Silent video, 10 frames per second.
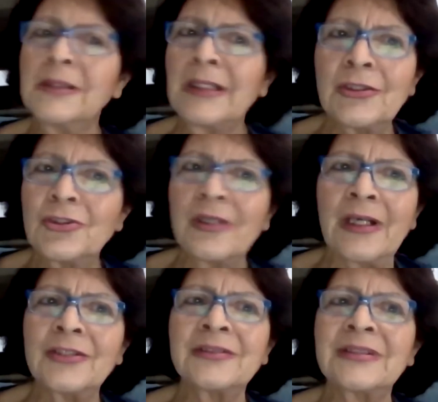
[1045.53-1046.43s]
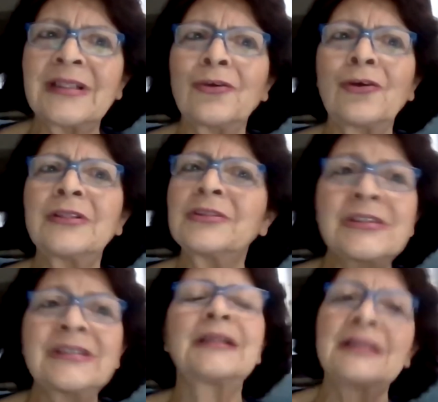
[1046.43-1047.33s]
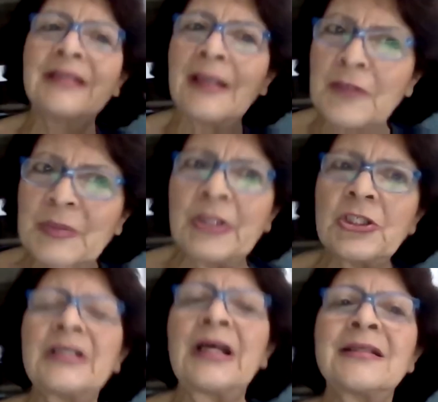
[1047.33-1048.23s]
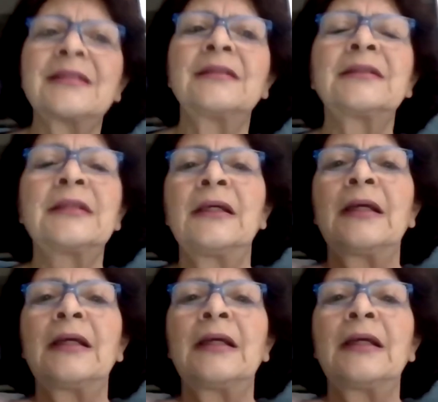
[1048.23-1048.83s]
an educational psychologist unless they've specialized in it,